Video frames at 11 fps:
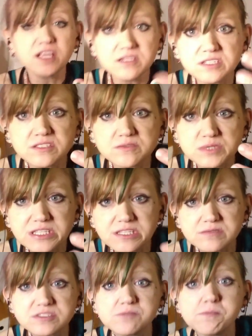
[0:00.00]
with the
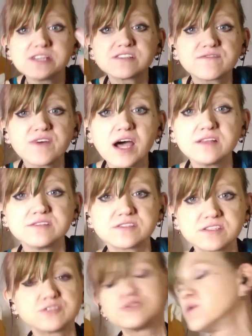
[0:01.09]
domestic violence
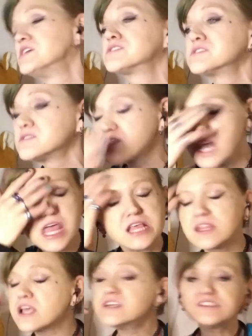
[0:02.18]
situations, they
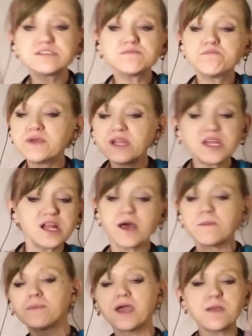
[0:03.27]
spin it on
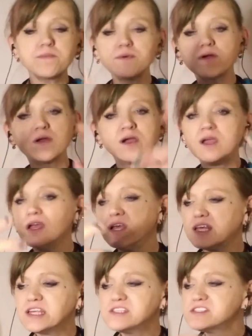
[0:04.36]
paper in
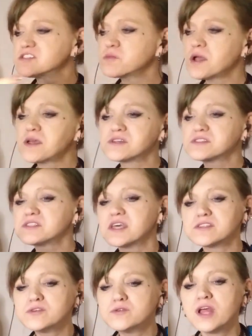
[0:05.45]
this way, and it's like, dude,
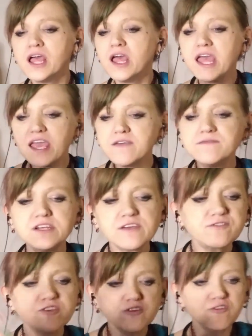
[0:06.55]
even if there's
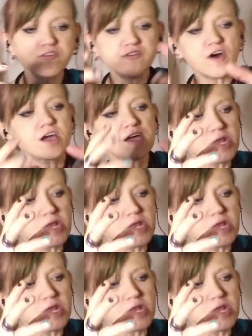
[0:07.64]
fucking